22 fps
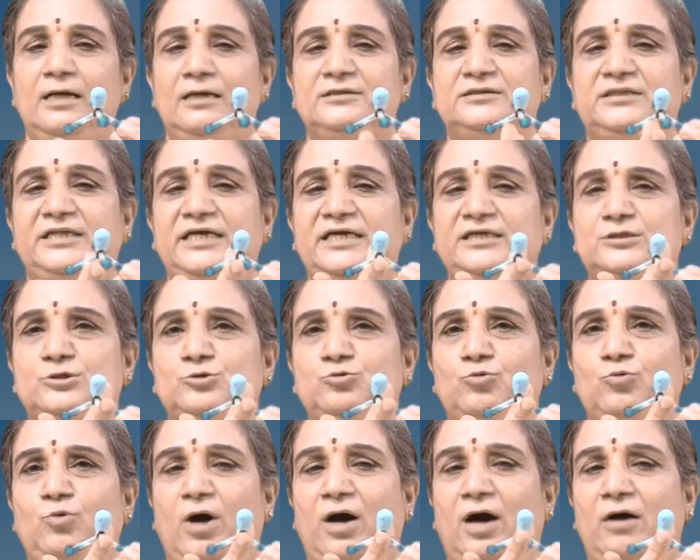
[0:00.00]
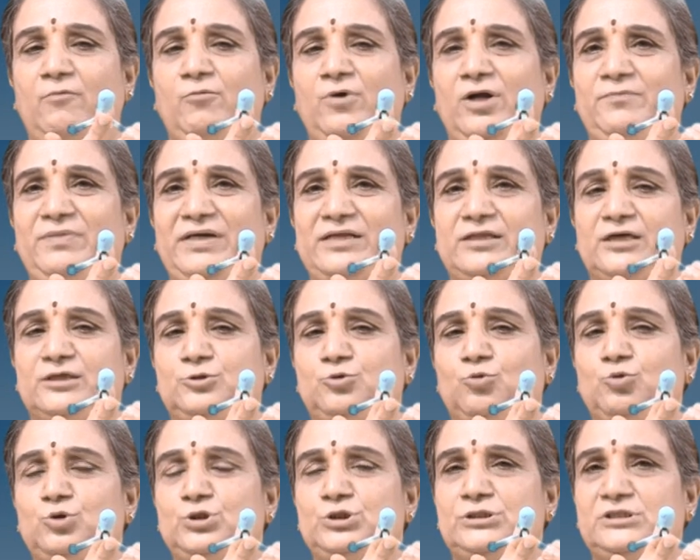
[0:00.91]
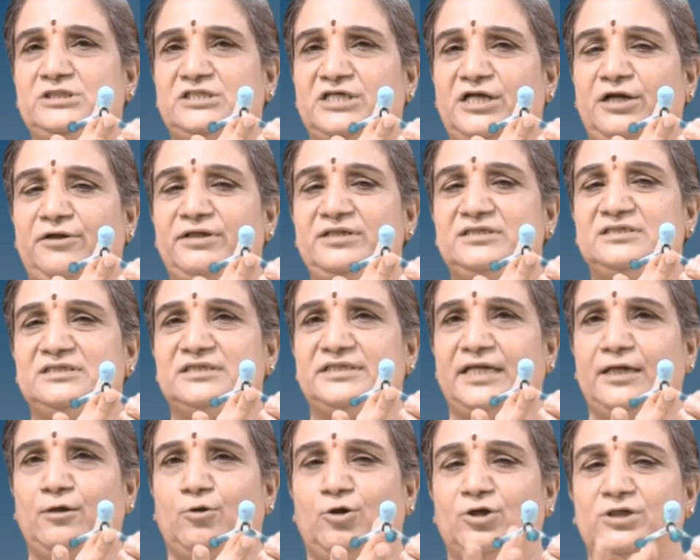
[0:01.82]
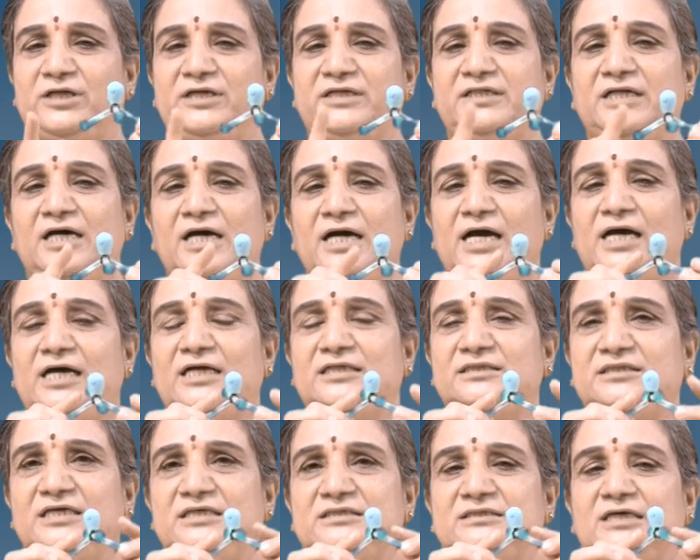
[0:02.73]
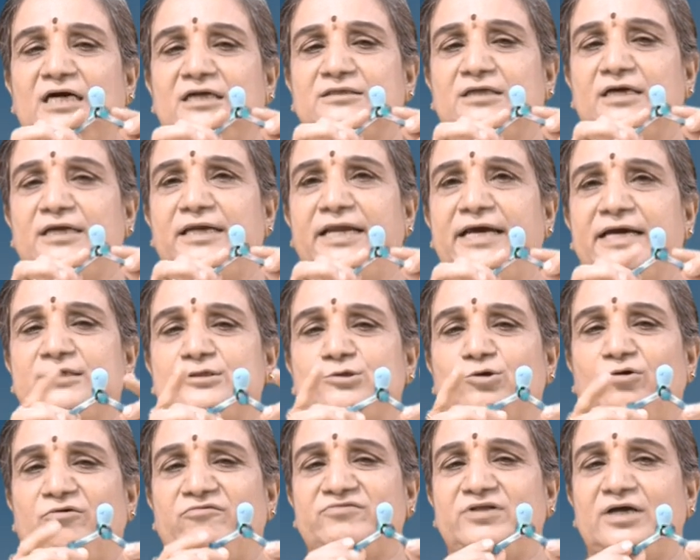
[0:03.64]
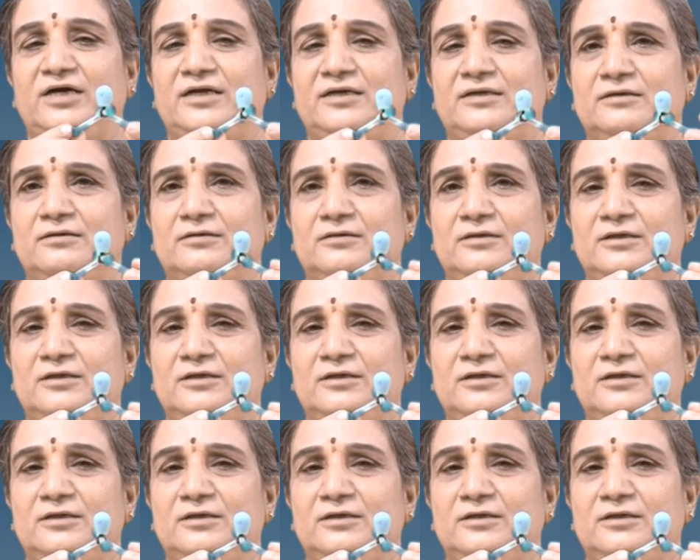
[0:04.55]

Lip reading: These two will be the 2 children sitting on it, and these are the legs of that.